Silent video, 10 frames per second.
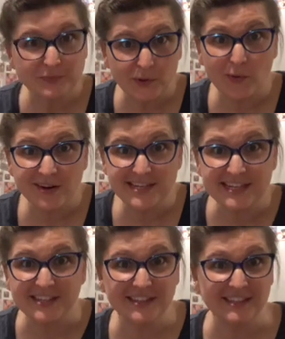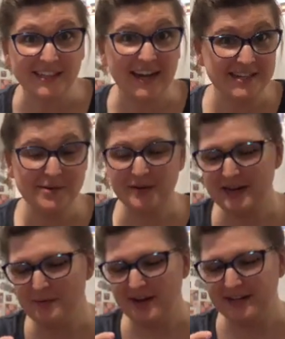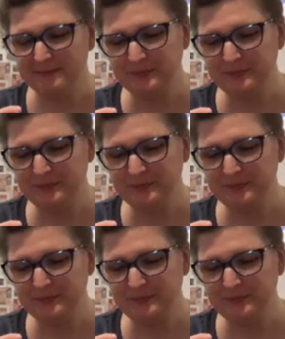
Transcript: Quarantine cooking. I do what I want.